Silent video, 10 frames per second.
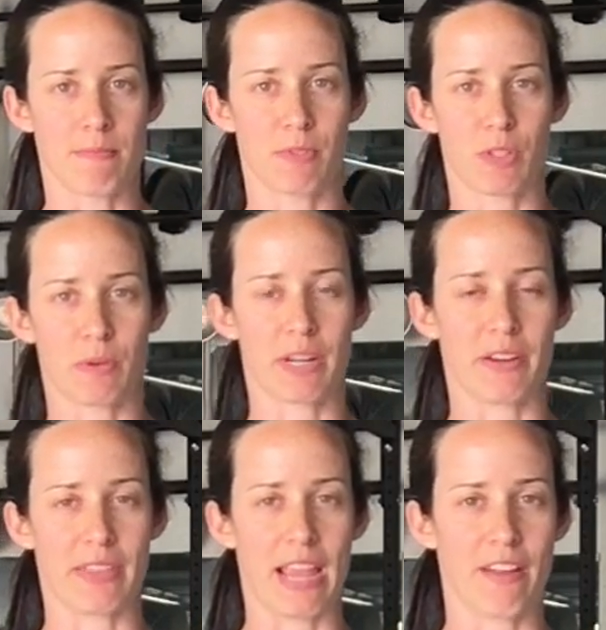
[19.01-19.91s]
So we're here
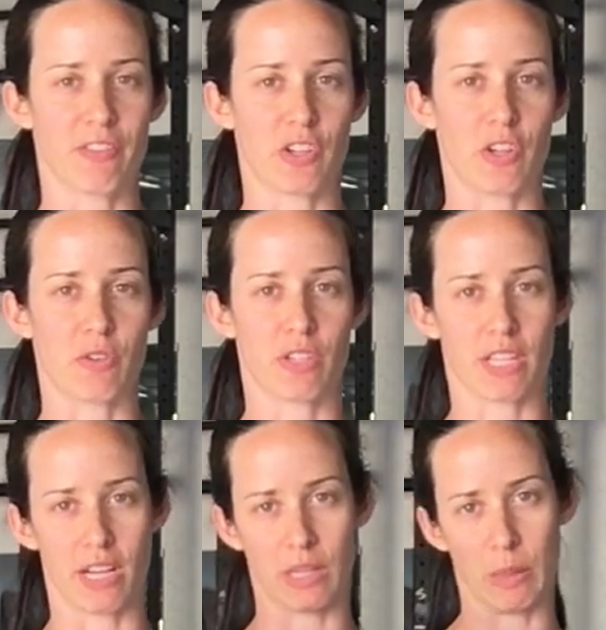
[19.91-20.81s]
in the afternoon just
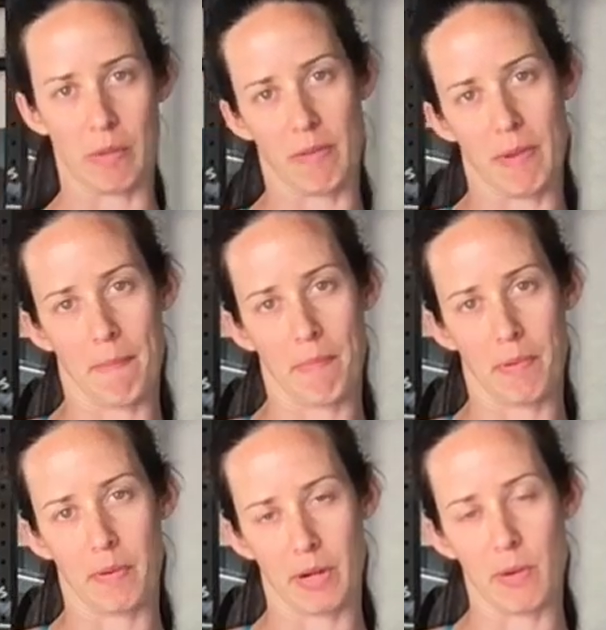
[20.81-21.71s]
getting a little bit of my
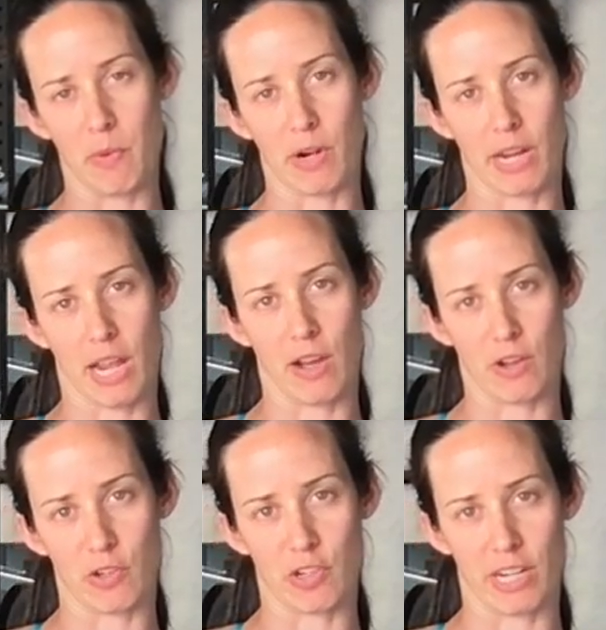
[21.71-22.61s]

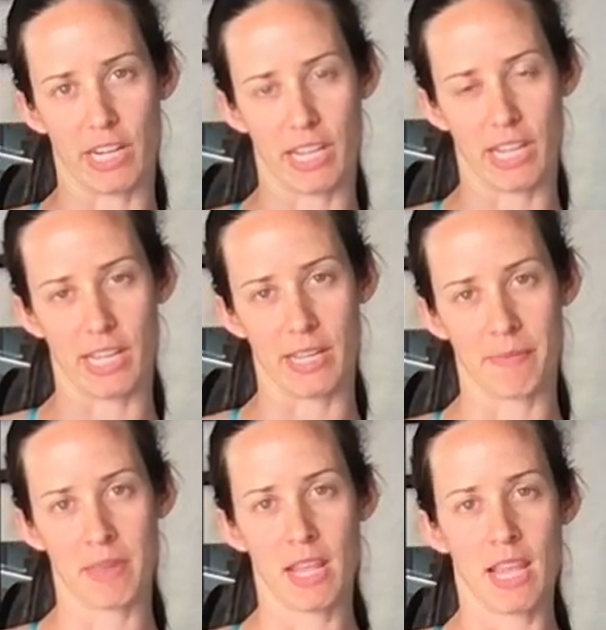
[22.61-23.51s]
pre-workout drink in